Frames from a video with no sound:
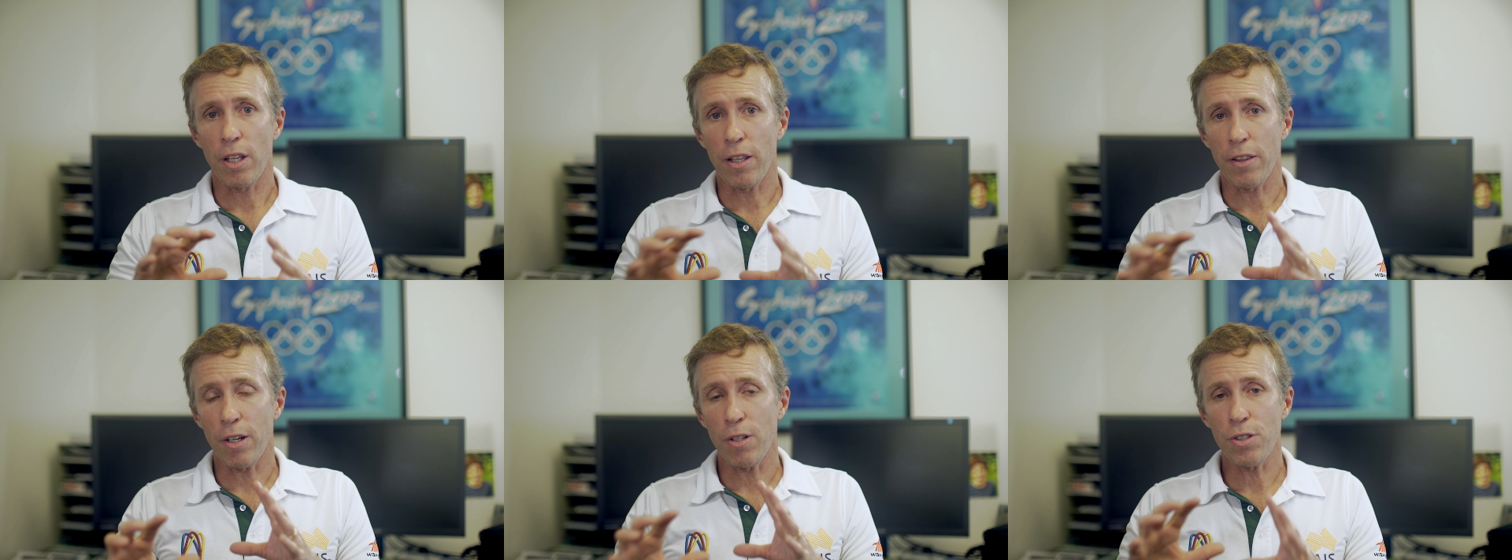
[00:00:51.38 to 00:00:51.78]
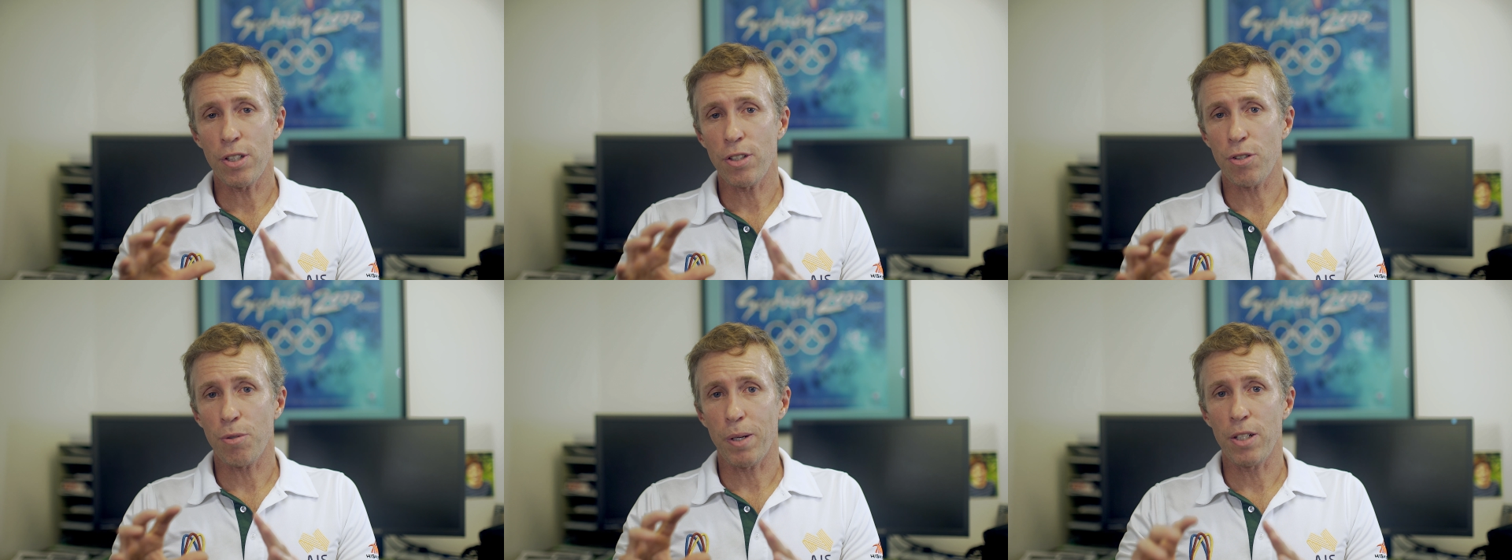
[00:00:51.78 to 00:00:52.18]
In those
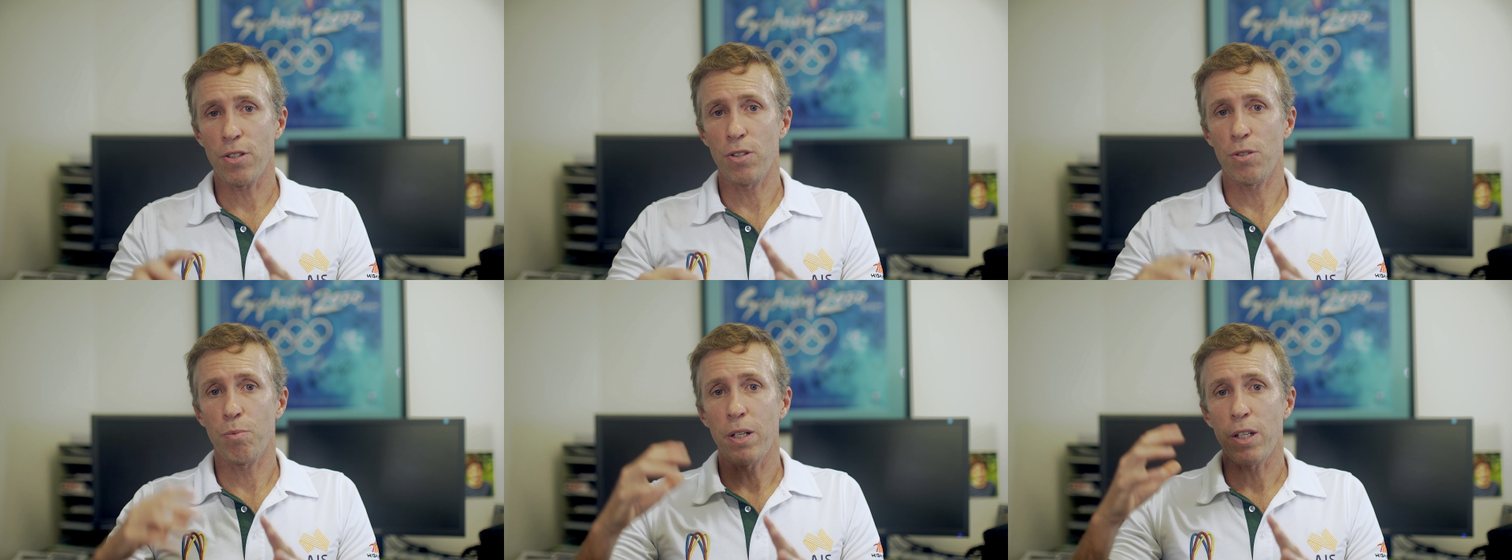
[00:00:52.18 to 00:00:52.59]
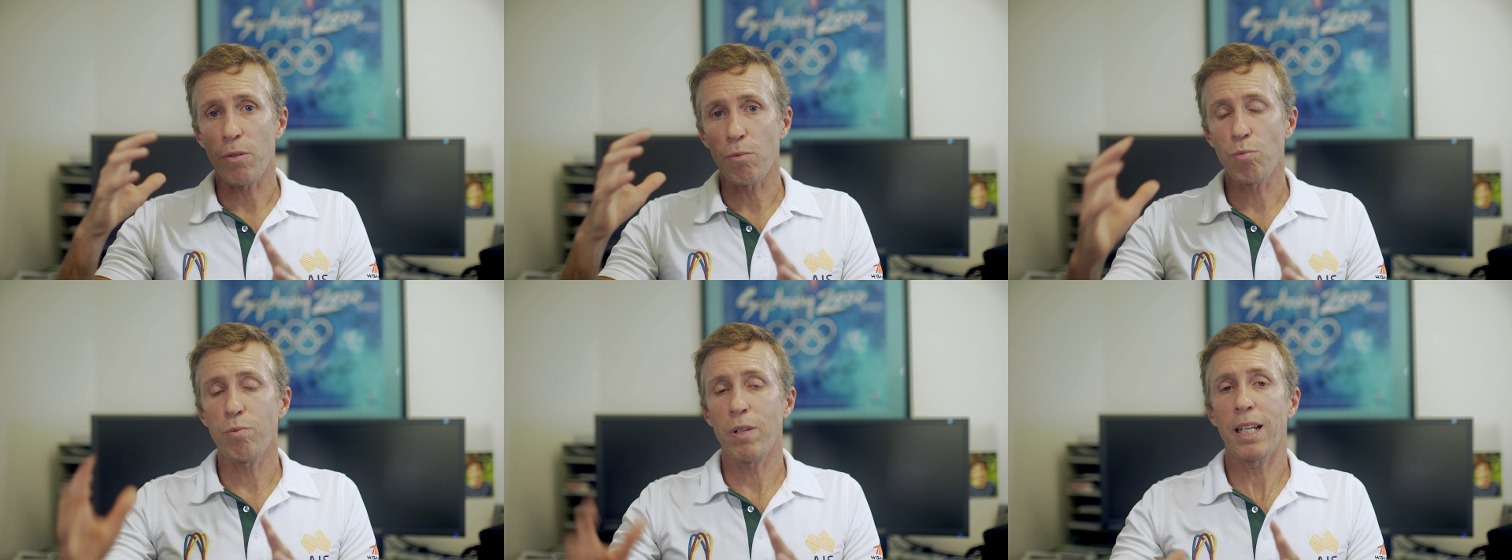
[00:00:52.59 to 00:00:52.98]
situations where
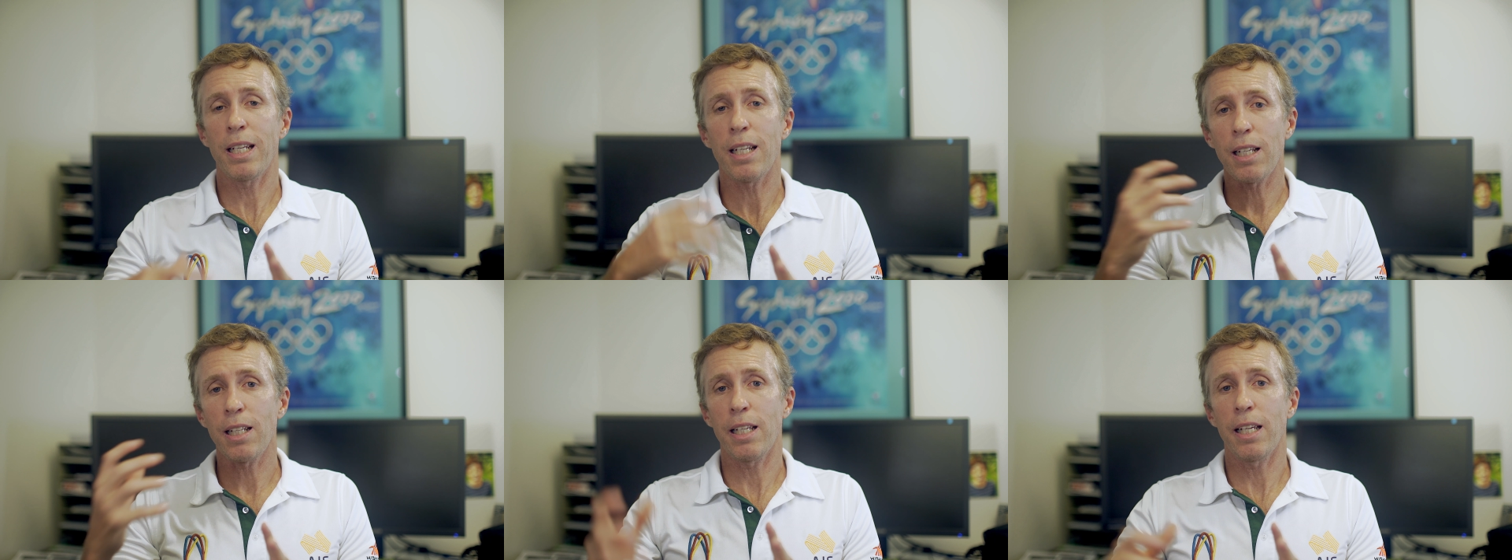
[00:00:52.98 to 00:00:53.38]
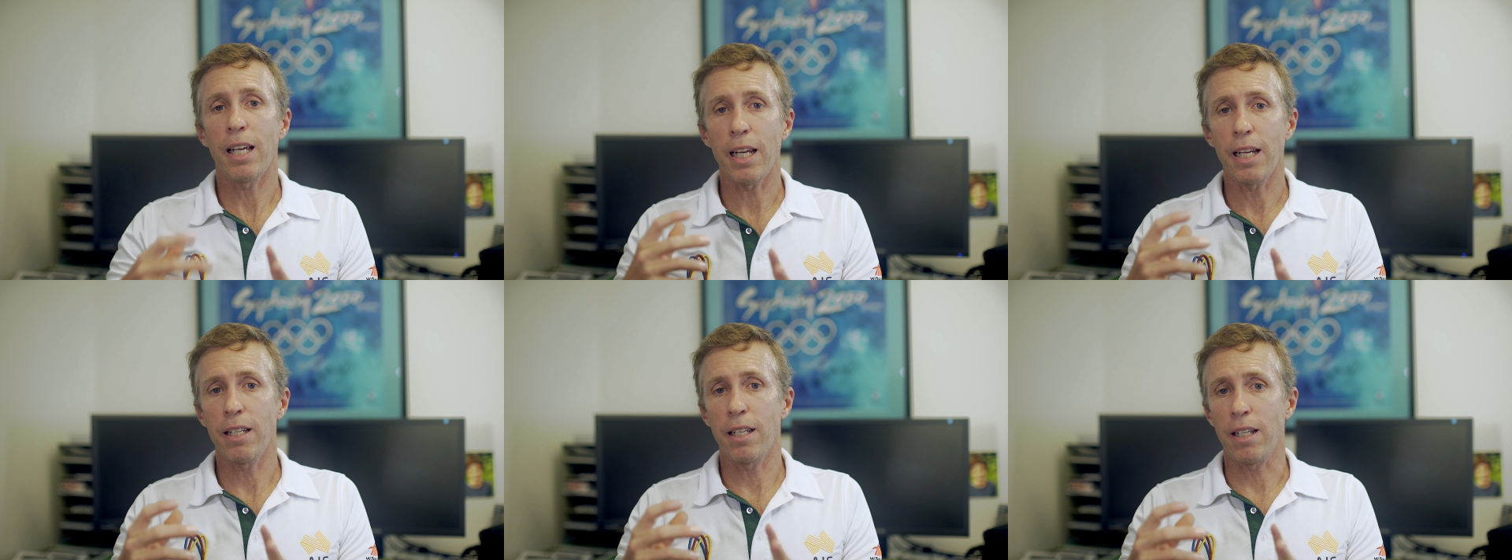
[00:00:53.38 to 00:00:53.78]
you're regularly
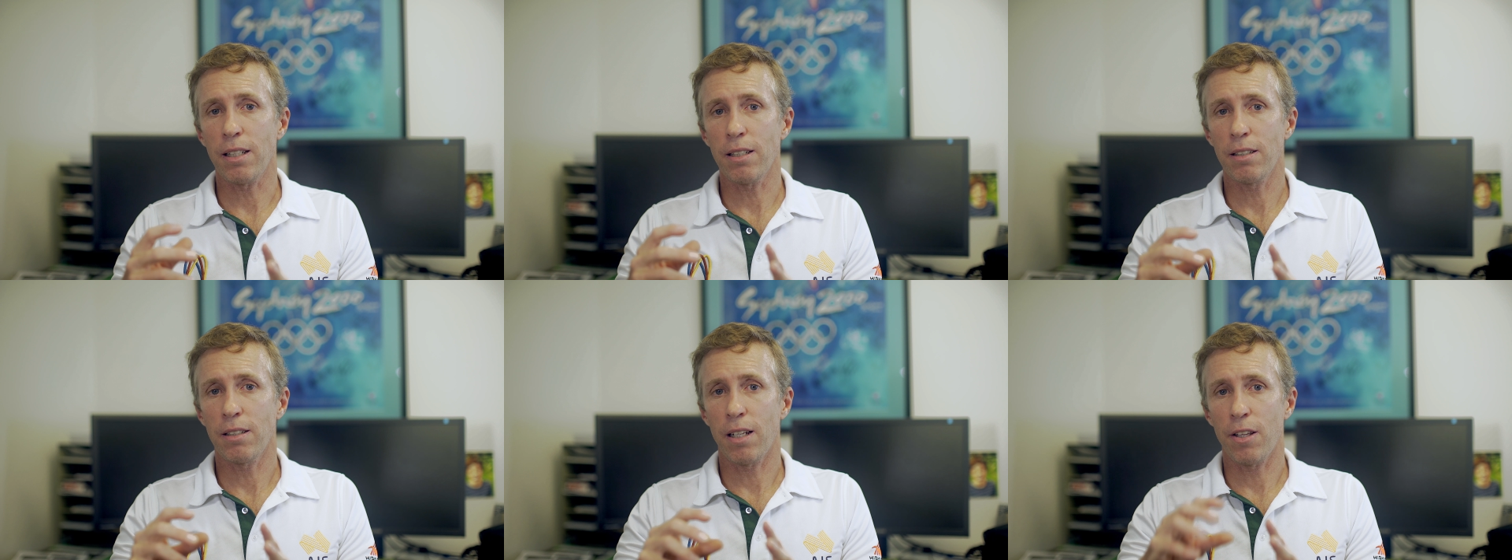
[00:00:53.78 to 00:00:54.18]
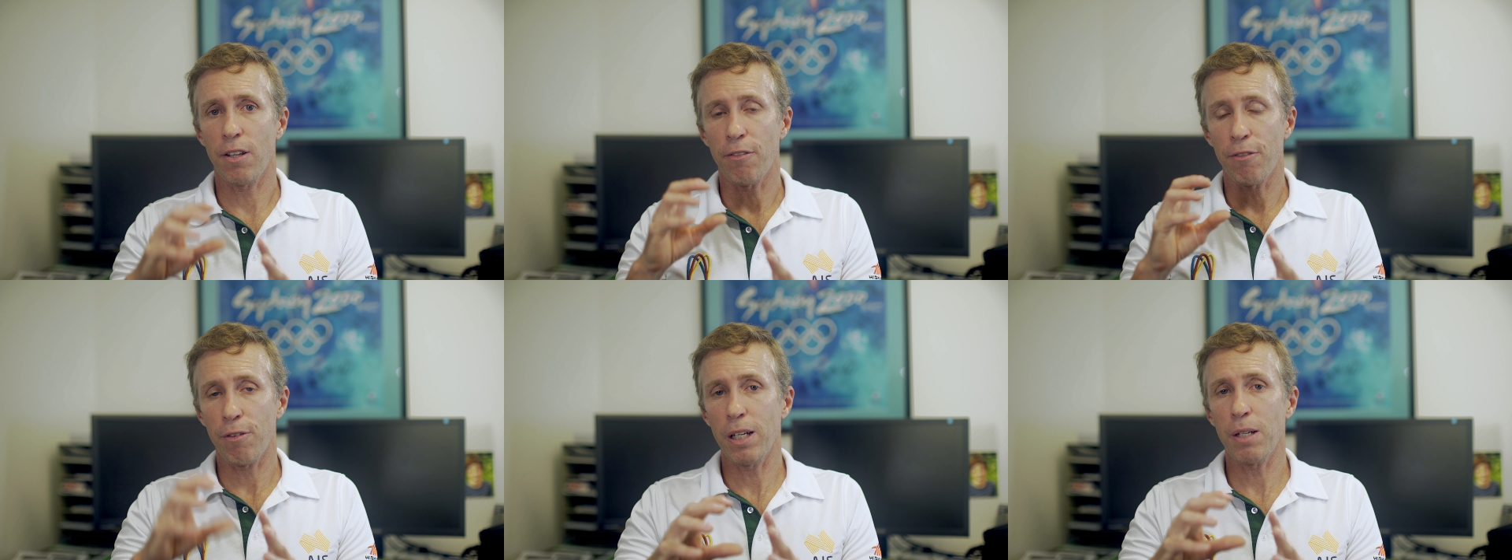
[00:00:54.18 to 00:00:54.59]
eating and the
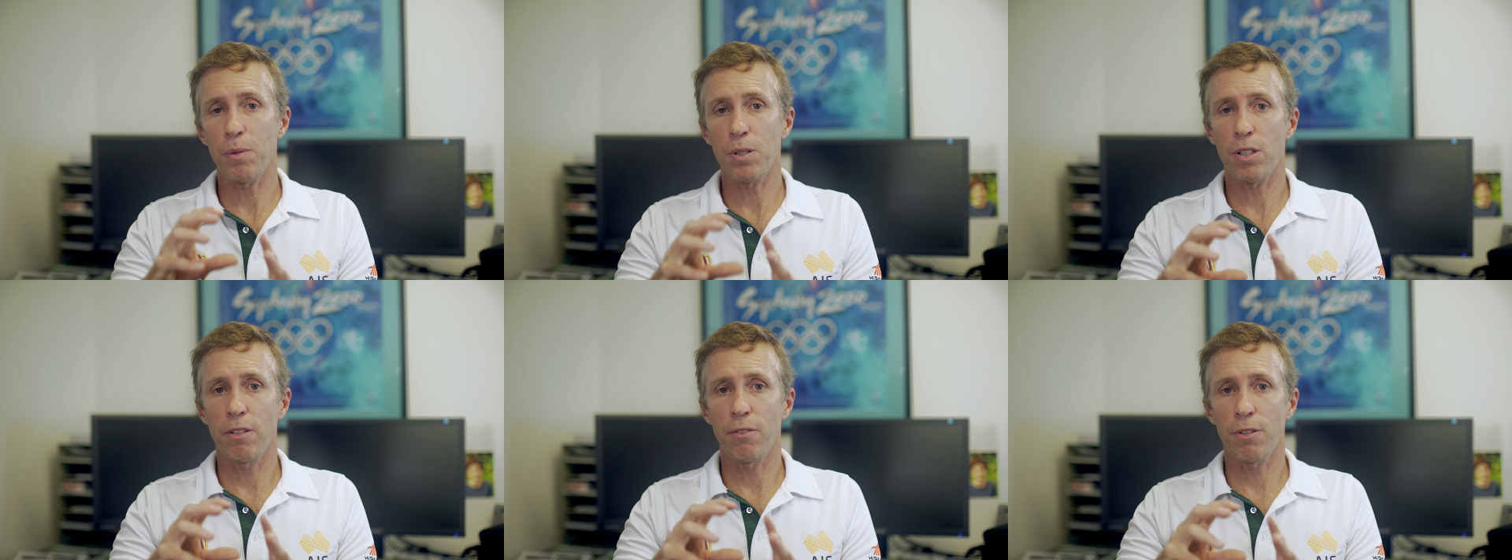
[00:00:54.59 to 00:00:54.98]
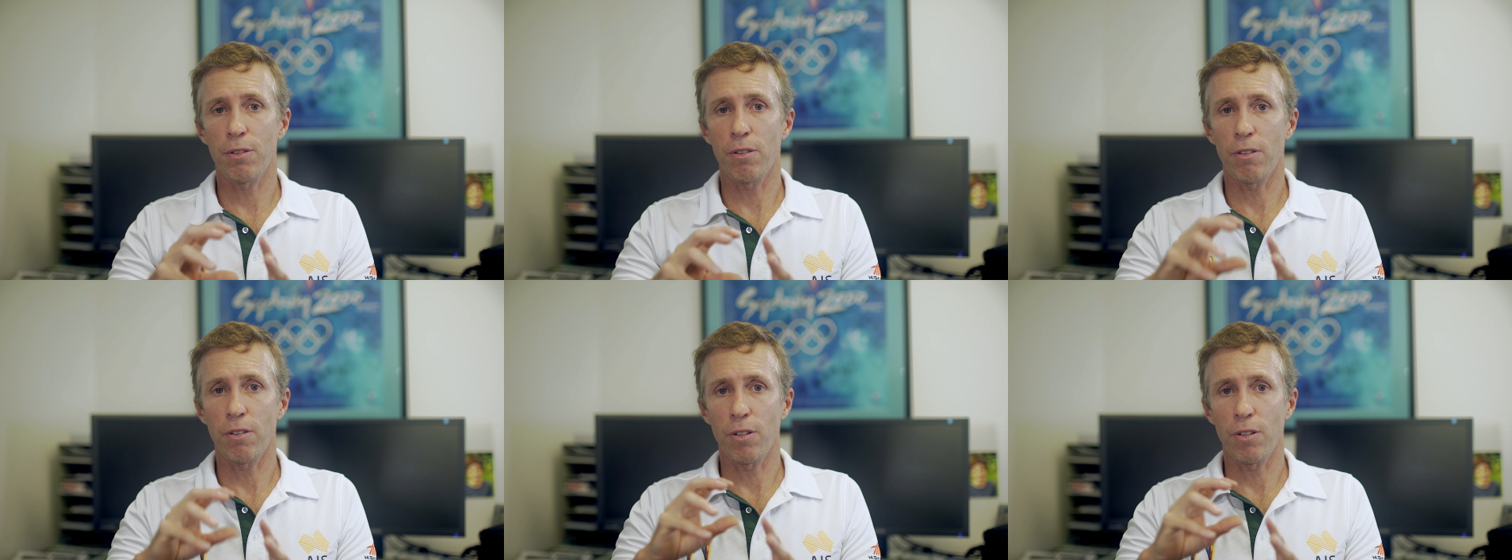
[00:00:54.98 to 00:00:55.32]
frequency of your,